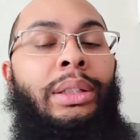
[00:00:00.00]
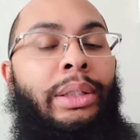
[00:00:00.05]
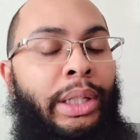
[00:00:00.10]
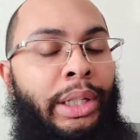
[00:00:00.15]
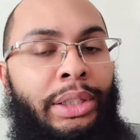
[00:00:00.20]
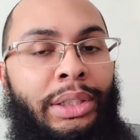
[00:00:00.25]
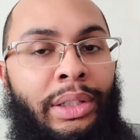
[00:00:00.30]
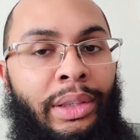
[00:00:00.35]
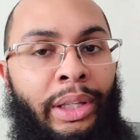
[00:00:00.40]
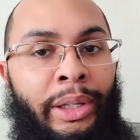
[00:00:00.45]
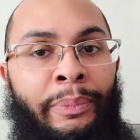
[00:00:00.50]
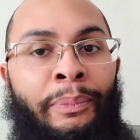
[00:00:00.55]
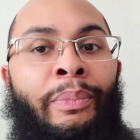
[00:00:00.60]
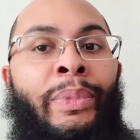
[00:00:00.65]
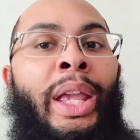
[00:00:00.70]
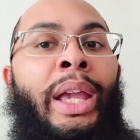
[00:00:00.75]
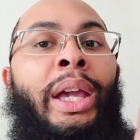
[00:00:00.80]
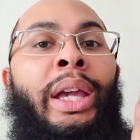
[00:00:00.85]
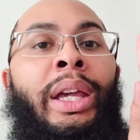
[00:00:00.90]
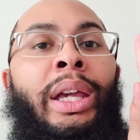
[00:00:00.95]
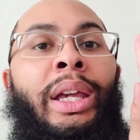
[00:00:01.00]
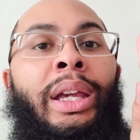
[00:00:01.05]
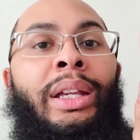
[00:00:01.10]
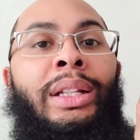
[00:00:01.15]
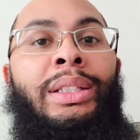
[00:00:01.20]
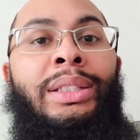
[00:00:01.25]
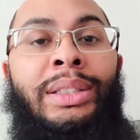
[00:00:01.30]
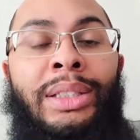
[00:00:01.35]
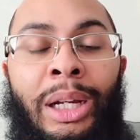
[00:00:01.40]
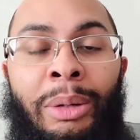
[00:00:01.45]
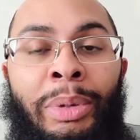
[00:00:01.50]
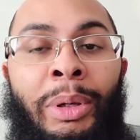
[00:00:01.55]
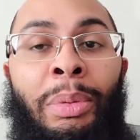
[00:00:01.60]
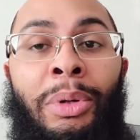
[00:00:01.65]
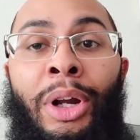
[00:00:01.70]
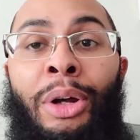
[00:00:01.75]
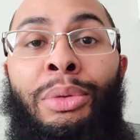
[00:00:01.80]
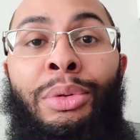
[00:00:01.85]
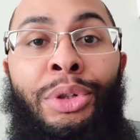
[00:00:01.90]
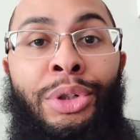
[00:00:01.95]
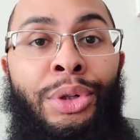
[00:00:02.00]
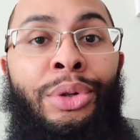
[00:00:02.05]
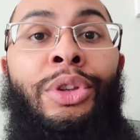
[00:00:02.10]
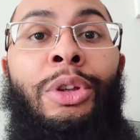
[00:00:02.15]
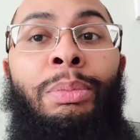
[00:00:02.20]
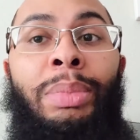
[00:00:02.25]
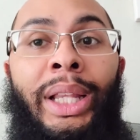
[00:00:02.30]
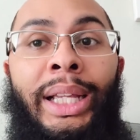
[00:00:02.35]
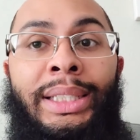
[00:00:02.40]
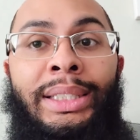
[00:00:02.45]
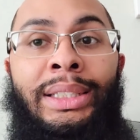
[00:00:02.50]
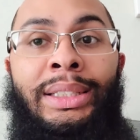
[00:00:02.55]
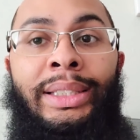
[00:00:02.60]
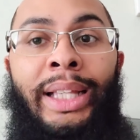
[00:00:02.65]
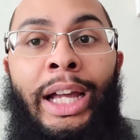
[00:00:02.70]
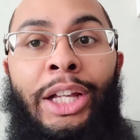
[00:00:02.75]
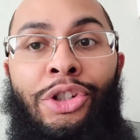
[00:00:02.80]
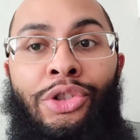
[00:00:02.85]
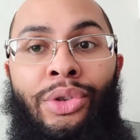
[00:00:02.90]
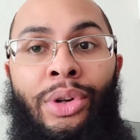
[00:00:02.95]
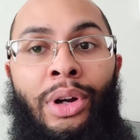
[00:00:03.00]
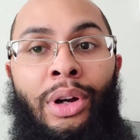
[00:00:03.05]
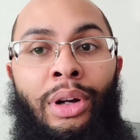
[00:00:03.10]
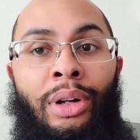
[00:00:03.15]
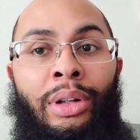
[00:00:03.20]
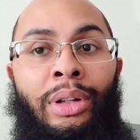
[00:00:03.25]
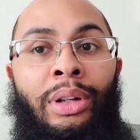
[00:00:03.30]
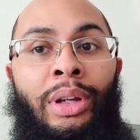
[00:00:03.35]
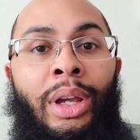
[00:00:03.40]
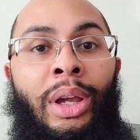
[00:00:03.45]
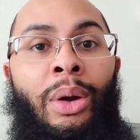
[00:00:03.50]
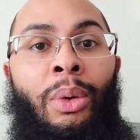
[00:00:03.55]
Here's the thing: some people don't do the blessings that strong